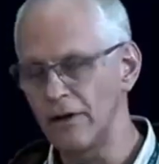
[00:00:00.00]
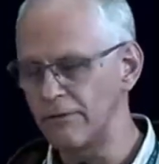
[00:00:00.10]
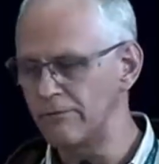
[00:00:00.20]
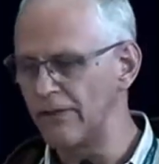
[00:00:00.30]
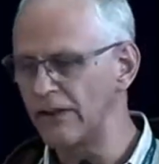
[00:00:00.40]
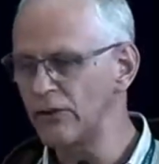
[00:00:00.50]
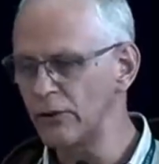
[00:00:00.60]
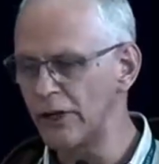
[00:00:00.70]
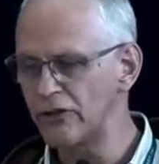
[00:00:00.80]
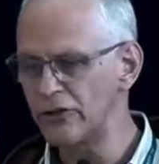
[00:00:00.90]

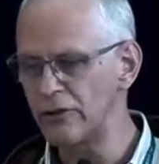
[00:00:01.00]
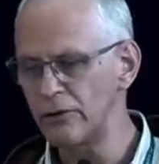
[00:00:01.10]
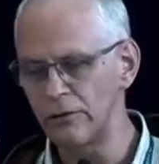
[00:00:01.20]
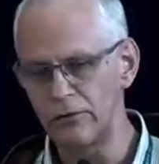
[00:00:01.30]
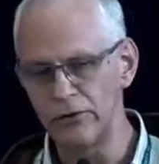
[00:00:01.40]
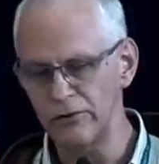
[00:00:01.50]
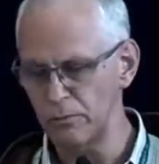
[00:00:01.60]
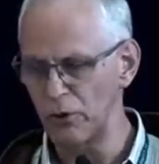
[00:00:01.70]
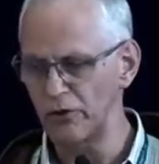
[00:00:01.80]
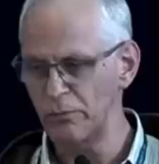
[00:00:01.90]
ventilation to
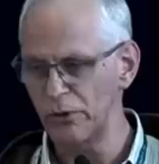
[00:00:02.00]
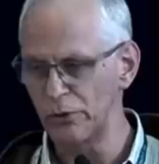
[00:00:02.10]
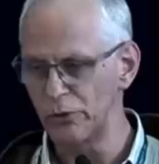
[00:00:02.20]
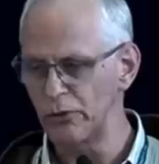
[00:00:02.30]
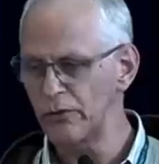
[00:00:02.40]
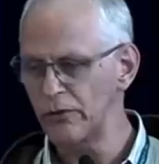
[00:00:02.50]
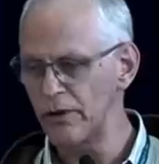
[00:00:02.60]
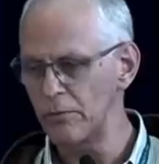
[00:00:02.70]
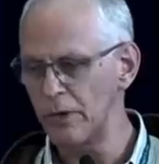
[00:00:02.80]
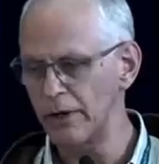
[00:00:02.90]
disperse pollutants
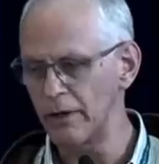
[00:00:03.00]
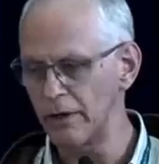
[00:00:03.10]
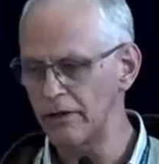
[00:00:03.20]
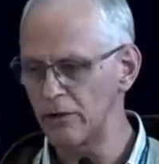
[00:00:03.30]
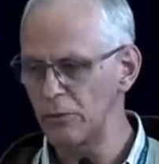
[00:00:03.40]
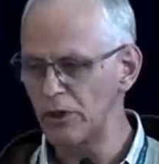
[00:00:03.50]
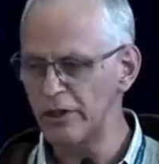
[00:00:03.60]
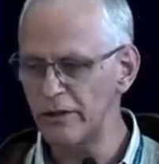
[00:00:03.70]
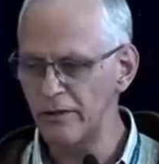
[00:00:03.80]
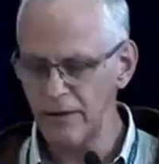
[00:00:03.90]
that might
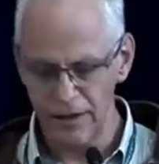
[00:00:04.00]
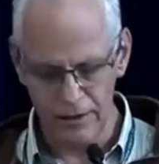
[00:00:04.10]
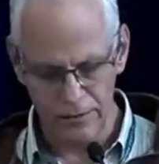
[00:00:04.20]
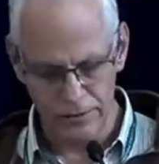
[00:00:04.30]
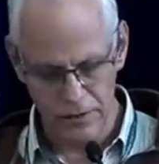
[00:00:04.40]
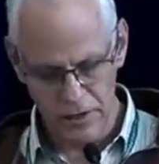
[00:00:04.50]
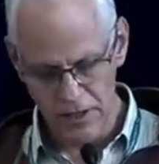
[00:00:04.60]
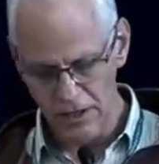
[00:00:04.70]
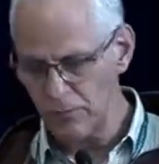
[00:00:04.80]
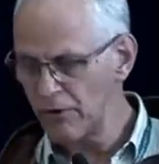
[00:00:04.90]
accumulate in the canyon.
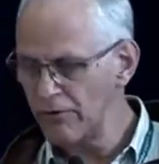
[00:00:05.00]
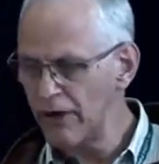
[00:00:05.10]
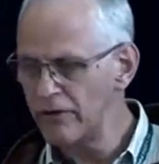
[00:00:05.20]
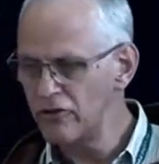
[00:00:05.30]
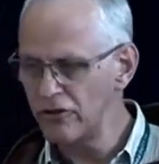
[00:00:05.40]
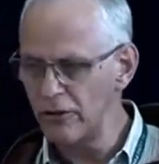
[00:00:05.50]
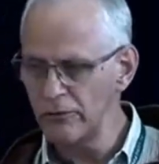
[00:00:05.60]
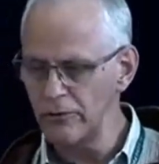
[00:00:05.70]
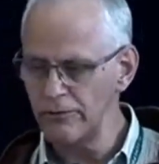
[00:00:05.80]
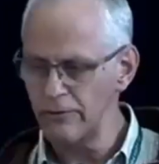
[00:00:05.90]
It provides
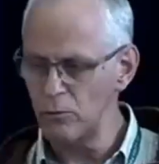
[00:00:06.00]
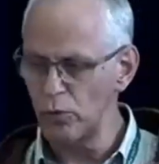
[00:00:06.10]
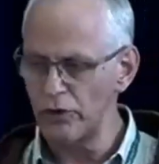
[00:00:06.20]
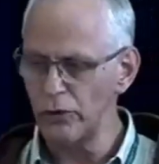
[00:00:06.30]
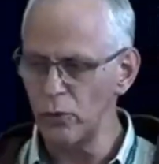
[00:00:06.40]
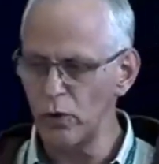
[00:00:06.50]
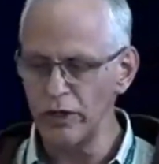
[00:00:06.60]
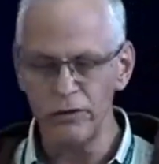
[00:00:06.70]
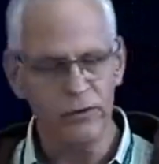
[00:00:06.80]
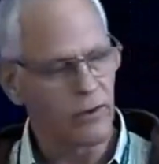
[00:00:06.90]
shelter from winter
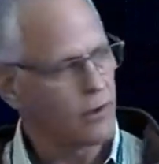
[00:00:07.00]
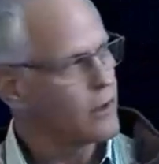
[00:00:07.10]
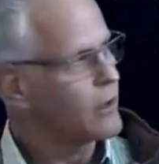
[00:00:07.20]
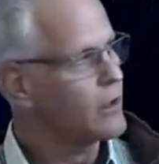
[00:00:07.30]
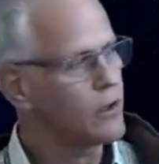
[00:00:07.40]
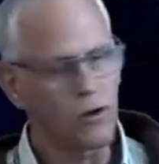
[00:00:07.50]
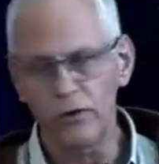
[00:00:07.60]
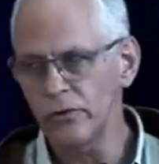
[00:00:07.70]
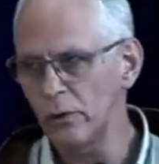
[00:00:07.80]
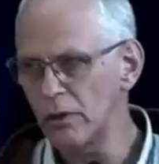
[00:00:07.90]
winds, and it
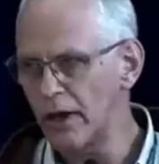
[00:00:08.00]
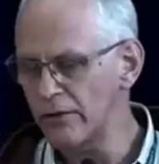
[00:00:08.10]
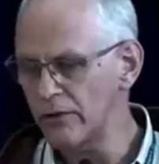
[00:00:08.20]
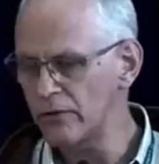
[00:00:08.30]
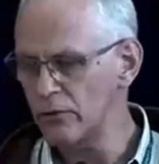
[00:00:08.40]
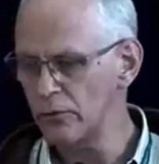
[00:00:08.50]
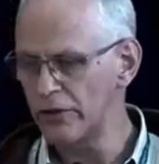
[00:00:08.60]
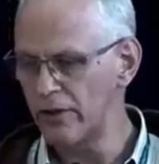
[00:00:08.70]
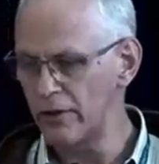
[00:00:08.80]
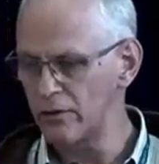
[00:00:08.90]
also allows us to
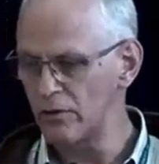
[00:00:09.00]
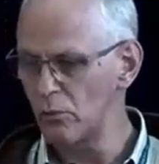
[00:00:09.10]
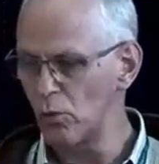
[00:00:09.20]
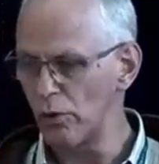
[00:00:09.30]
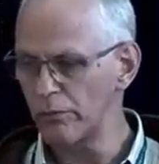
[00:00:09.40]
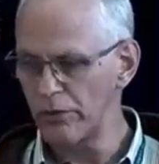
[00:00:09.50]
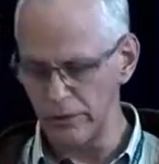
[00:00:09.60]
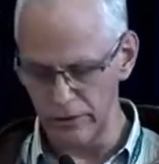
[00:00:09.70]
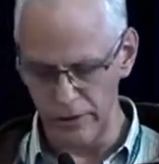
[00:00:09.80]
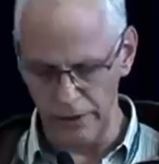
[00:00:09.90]
retain some warmth
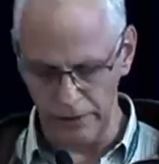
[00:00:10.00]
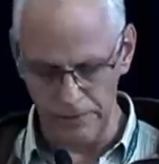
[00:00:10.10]
at night.